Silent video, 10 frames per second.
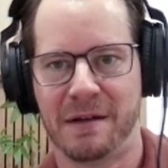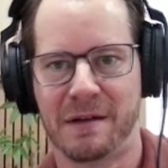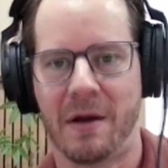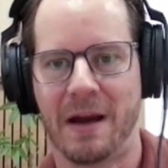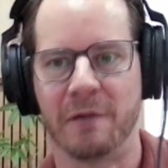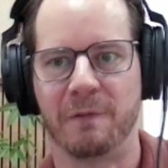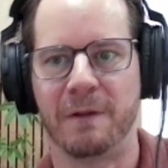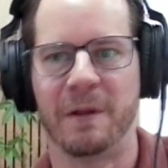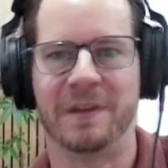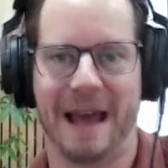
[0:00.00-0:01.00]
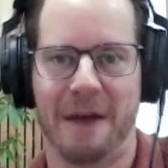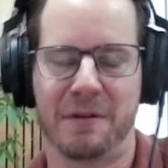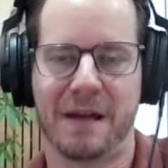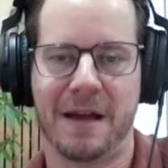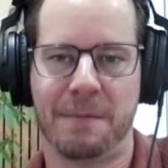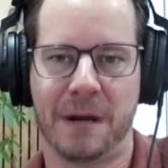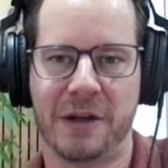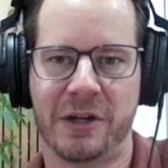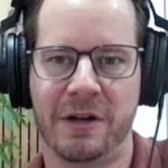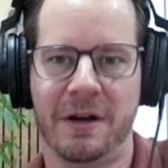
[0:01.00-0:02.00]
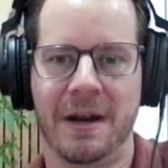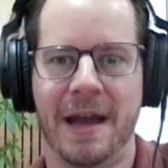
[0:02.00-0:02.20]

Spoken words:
So I don't feel the downside pressure,